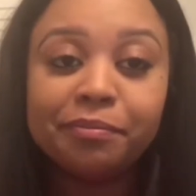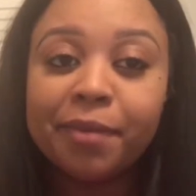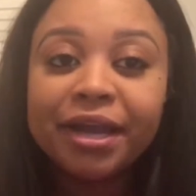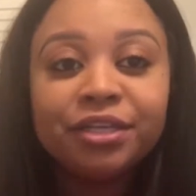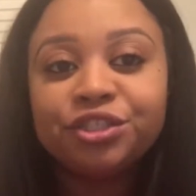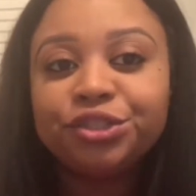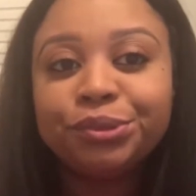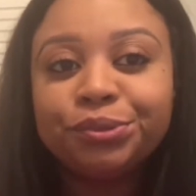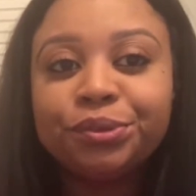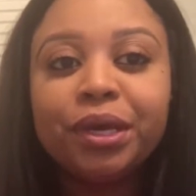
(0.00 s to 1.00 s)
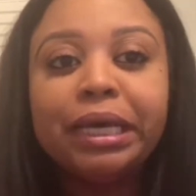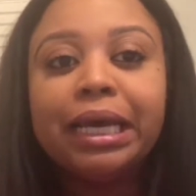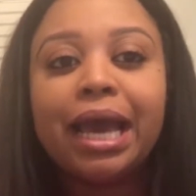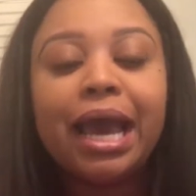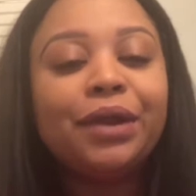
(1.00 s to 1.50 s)
Mind you,
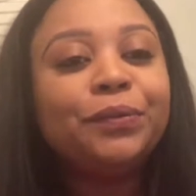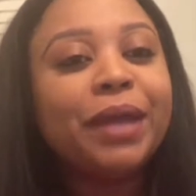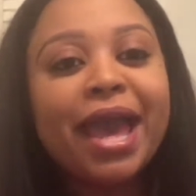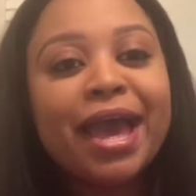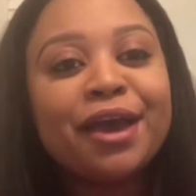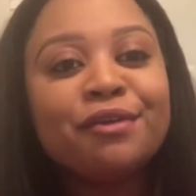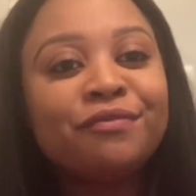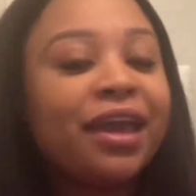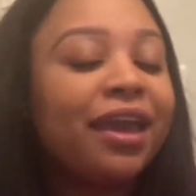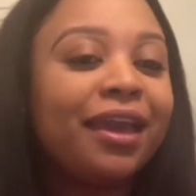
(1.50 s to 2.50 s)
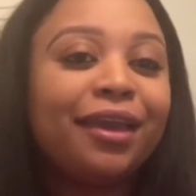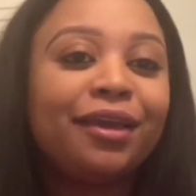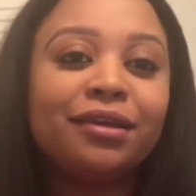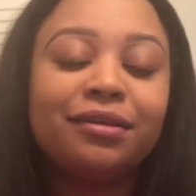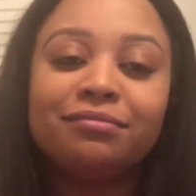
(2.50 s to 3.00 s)
I don't have
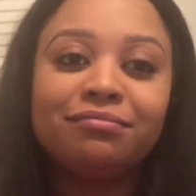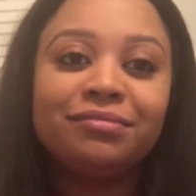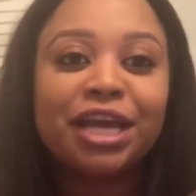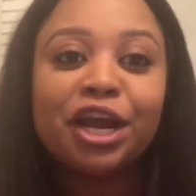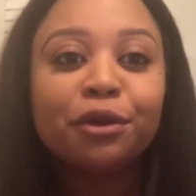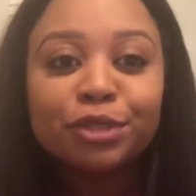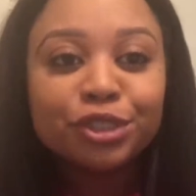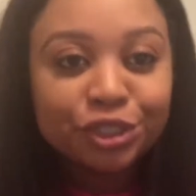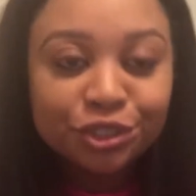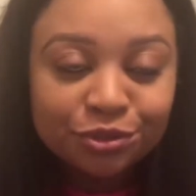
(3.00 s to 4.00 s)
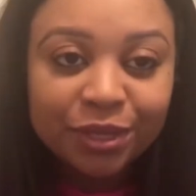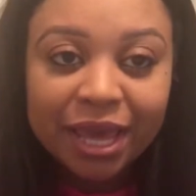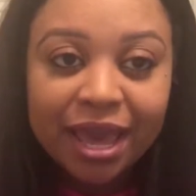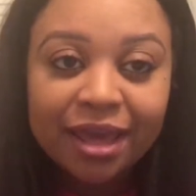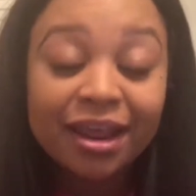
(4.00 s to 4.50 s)
a terrible two
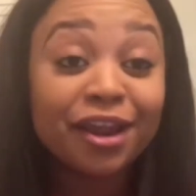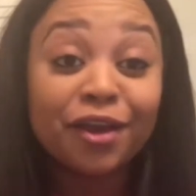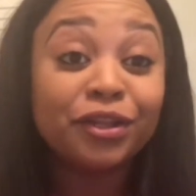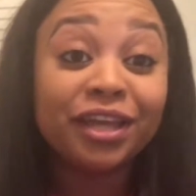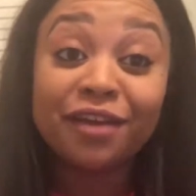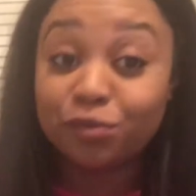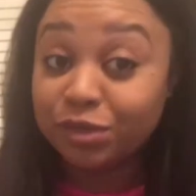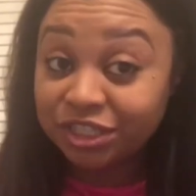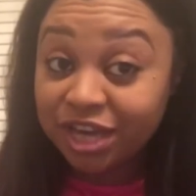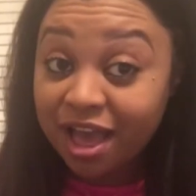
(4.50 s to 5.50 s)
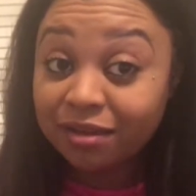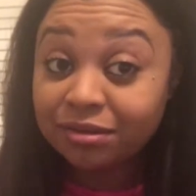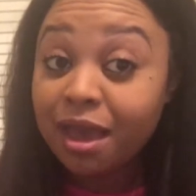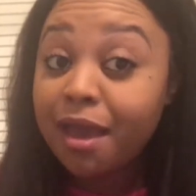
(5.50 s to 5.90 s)
yet, and I only have one child.